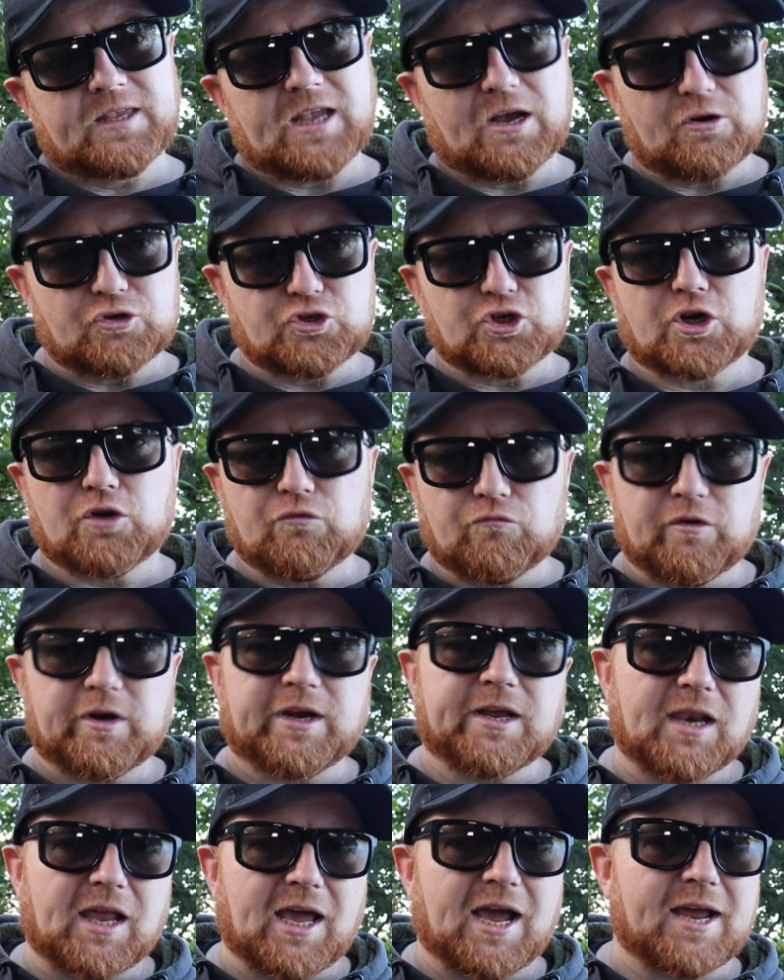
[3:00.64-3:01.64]
Now she can
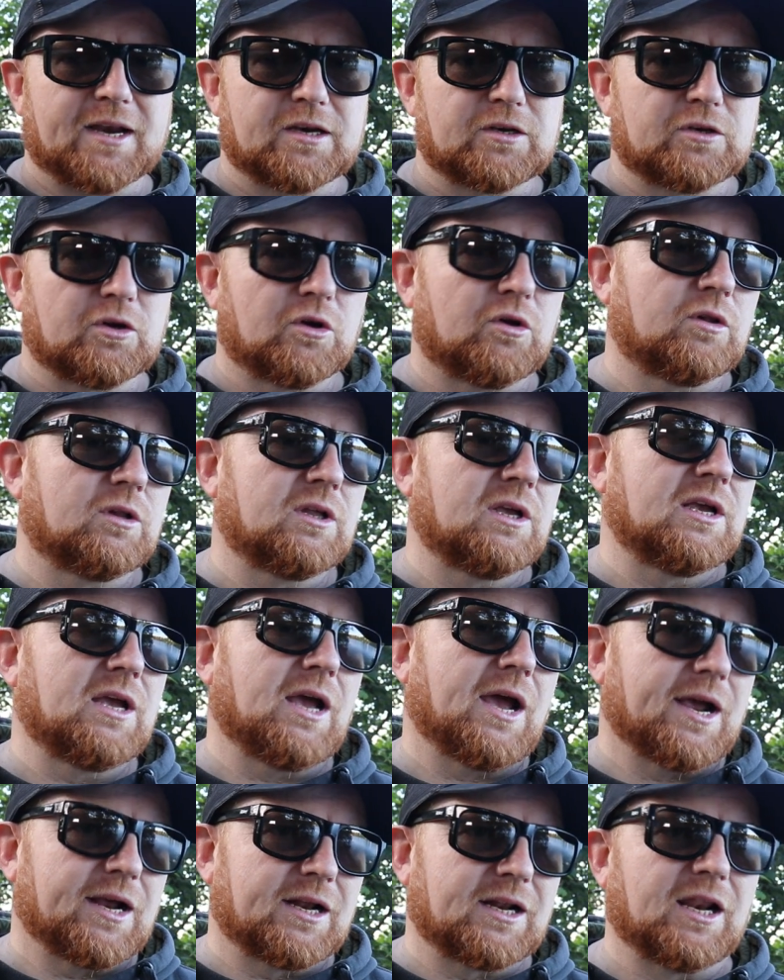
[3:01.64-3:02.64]
reel the handle
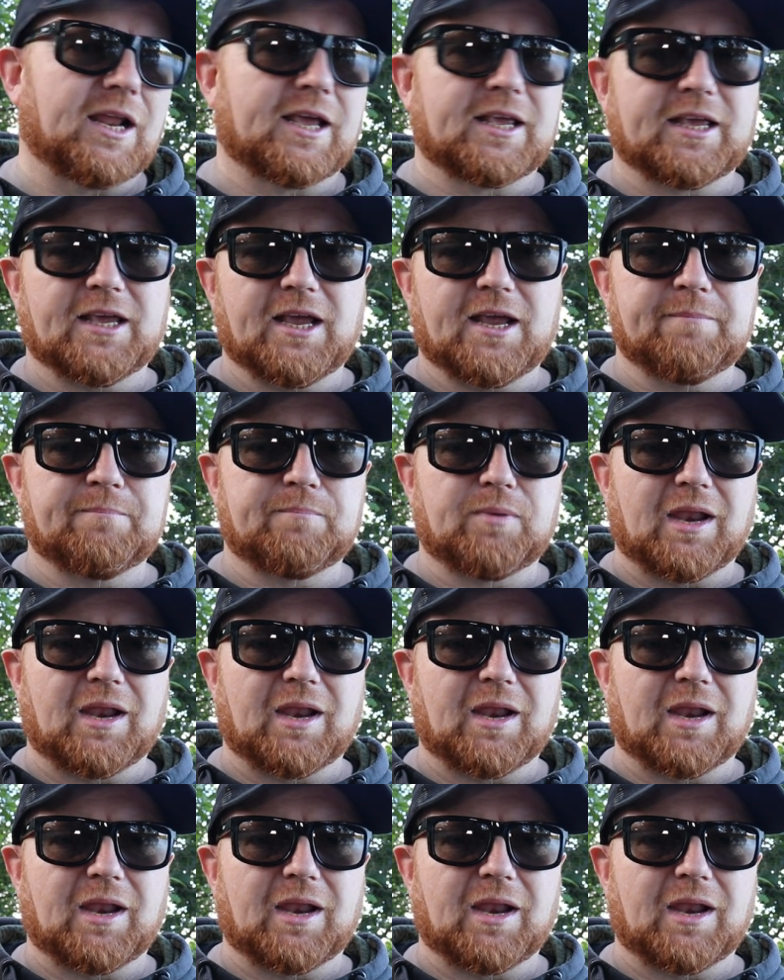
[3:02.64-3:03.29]
and click it in